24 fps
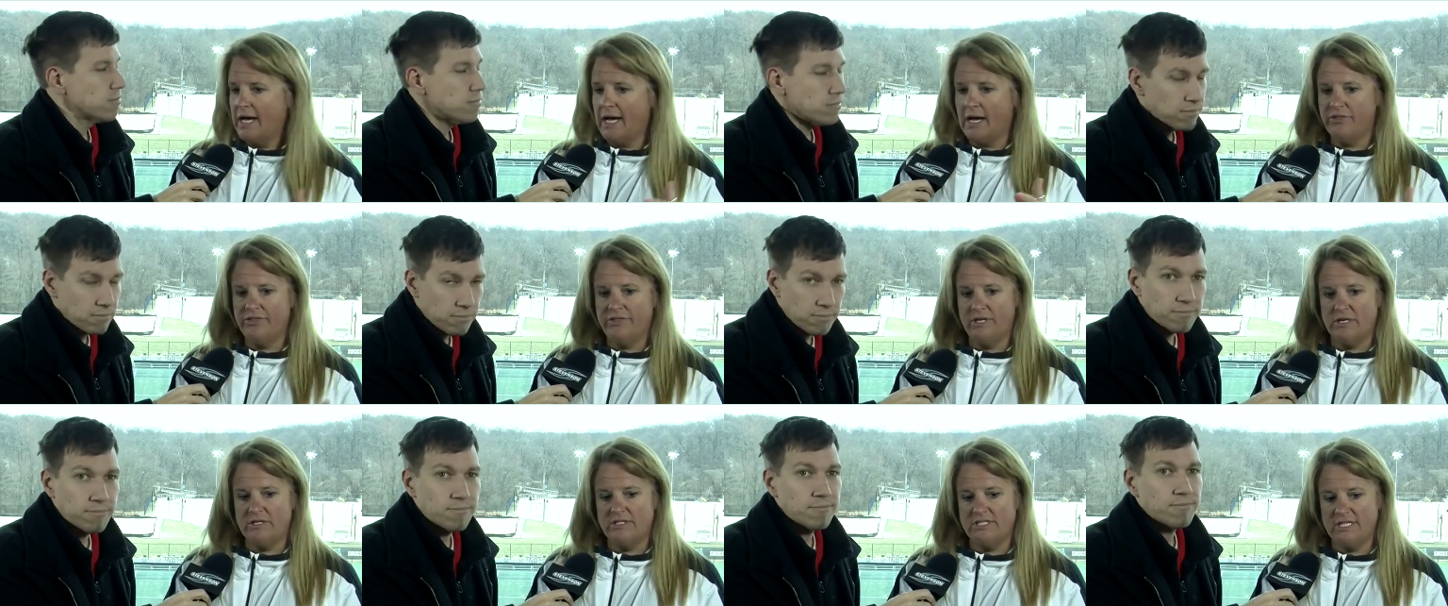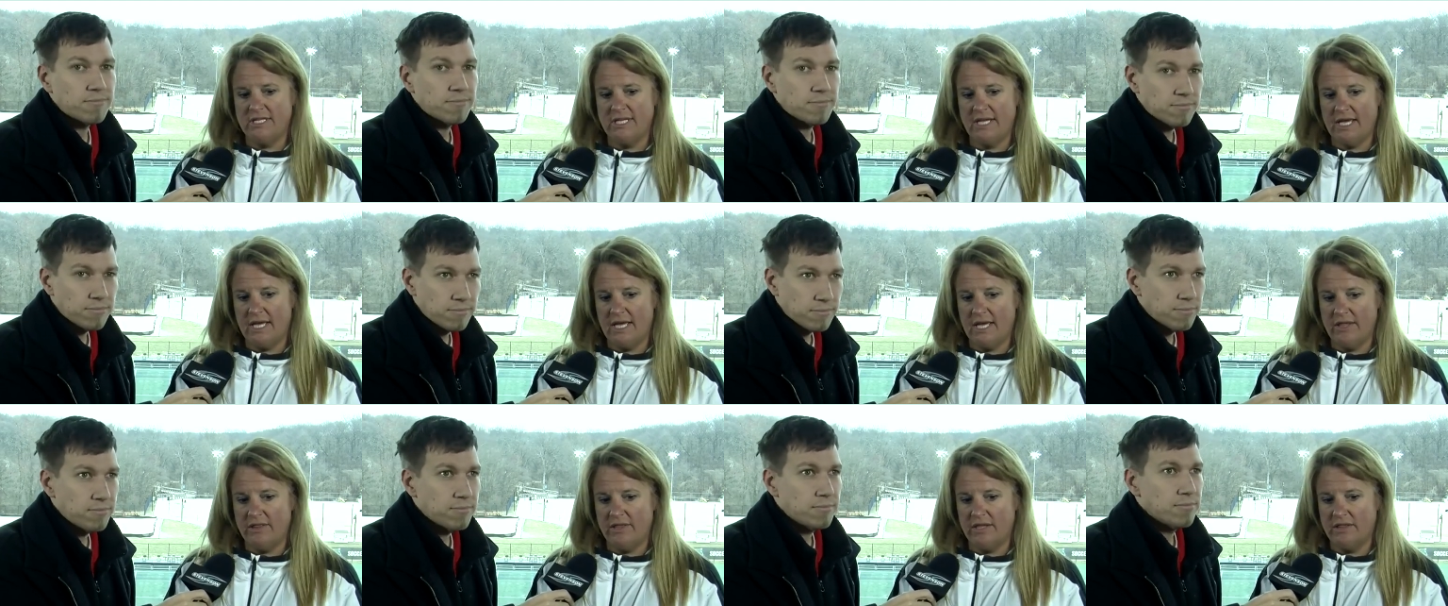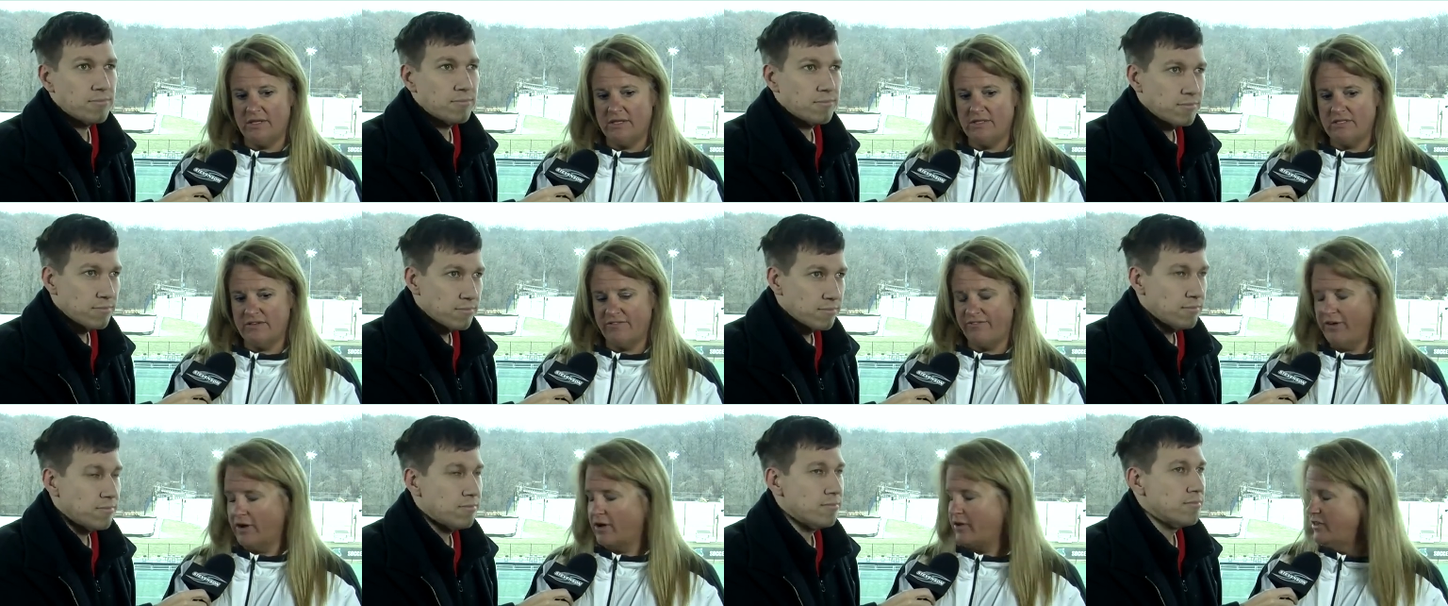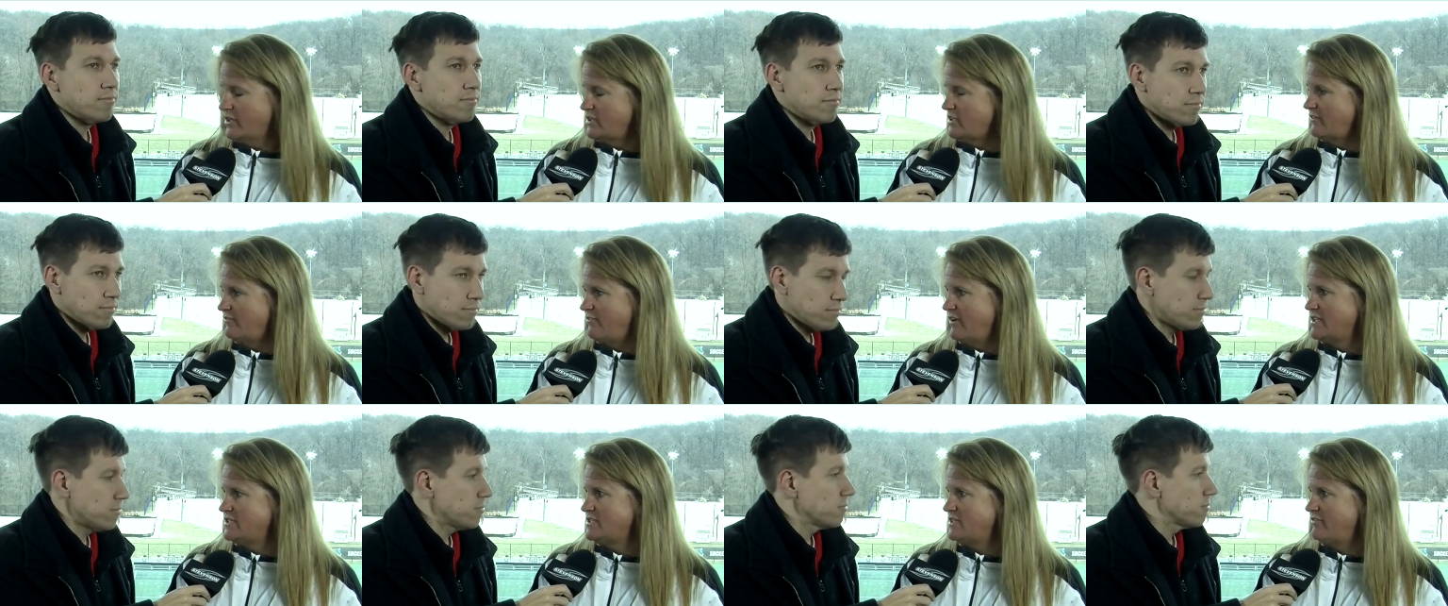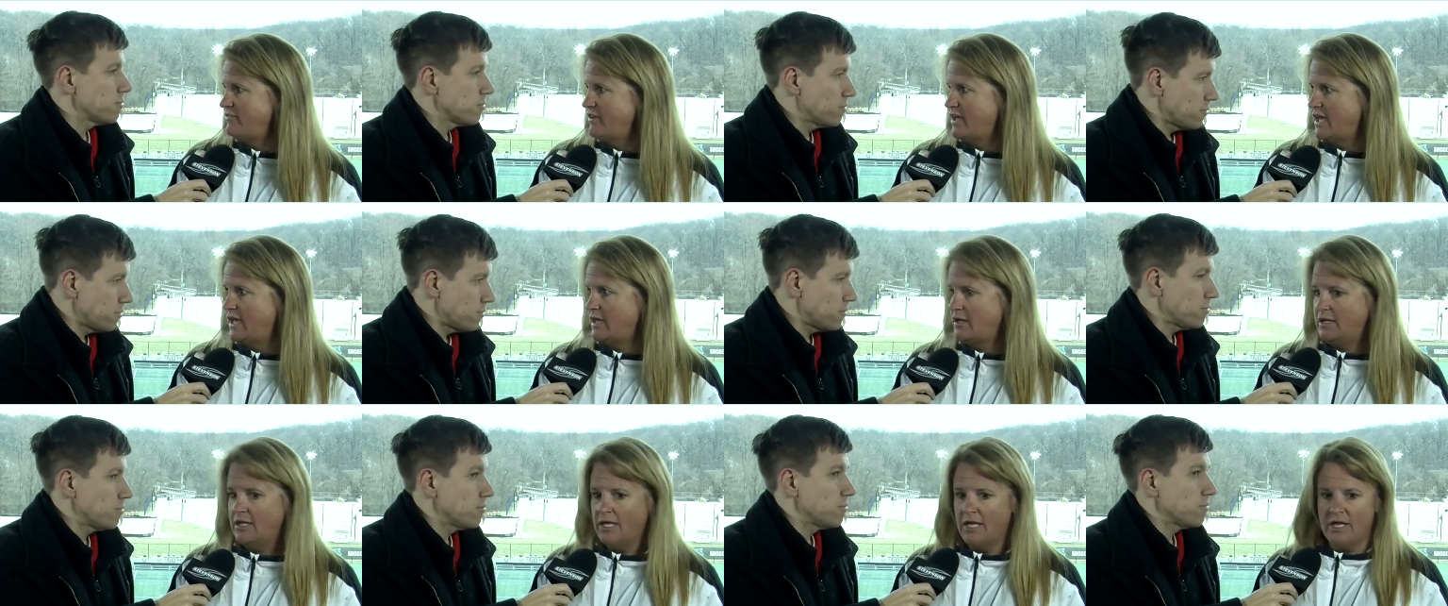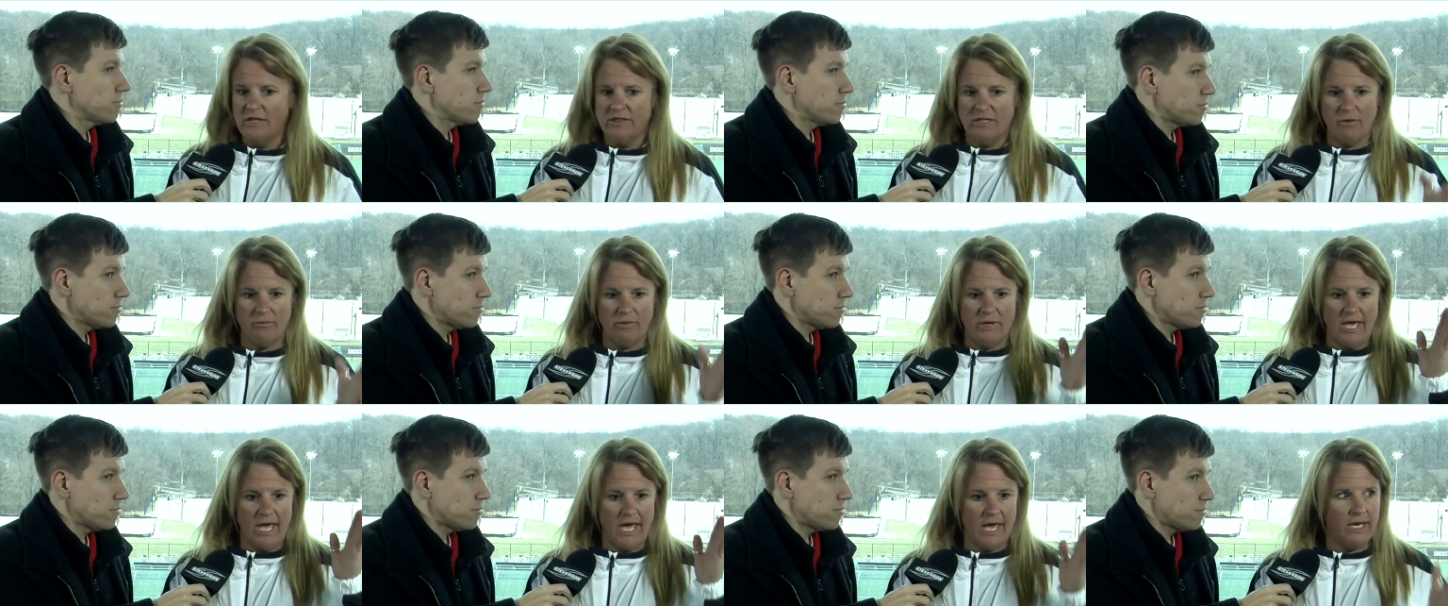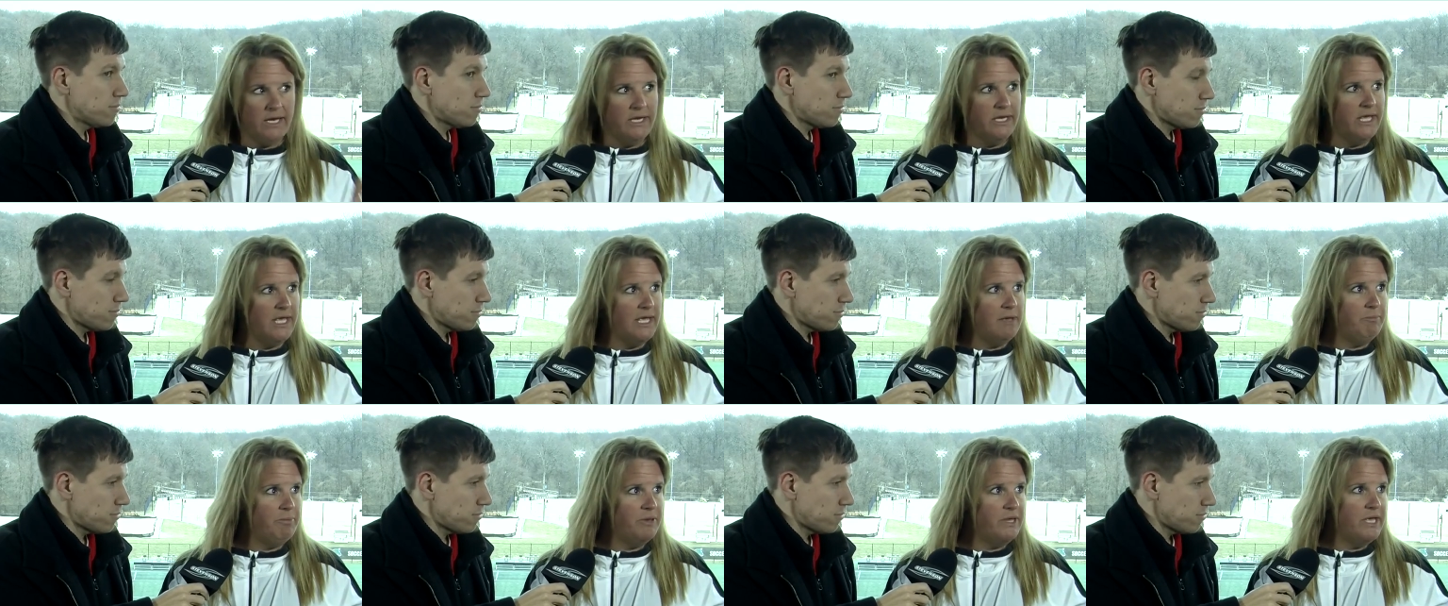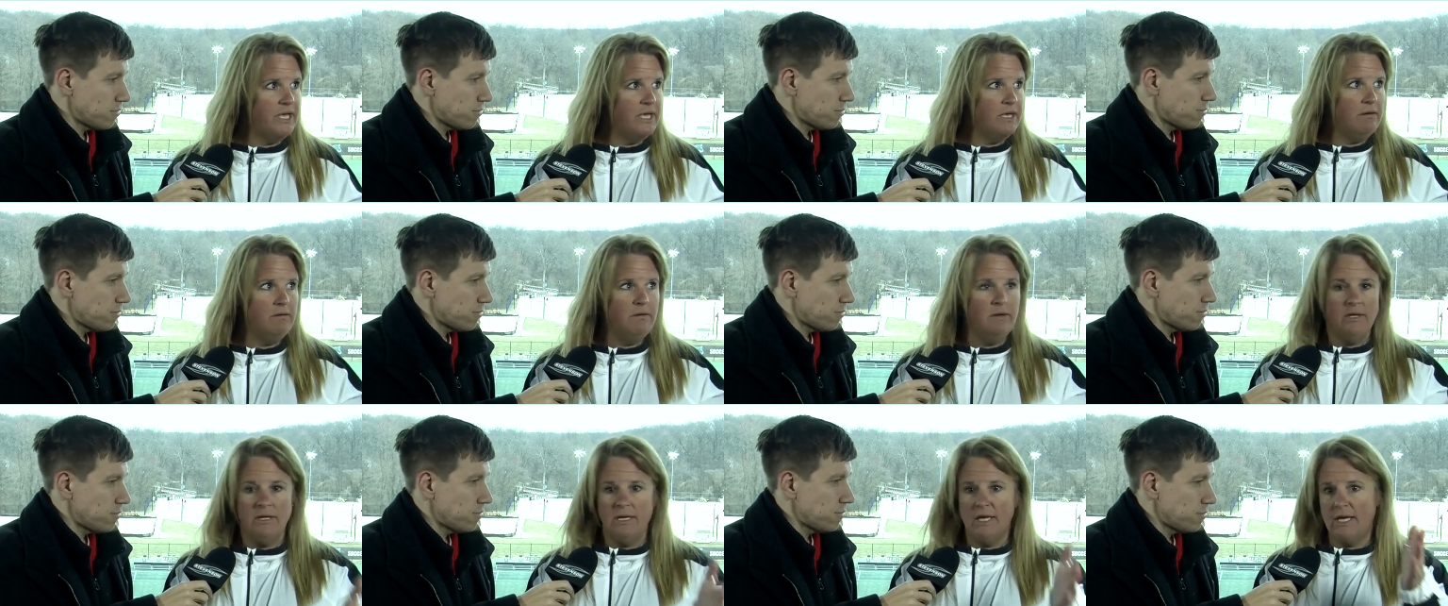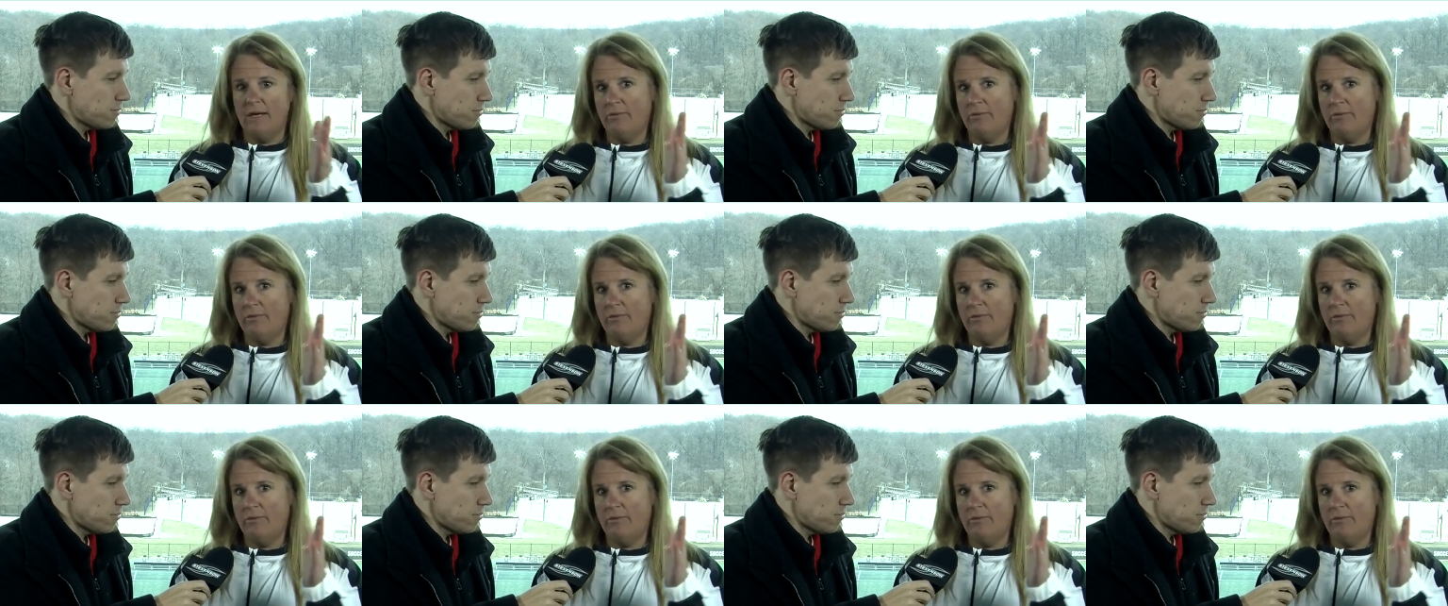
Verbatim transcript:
Speaker 1: out there today than the on the defensive end that we had a game plan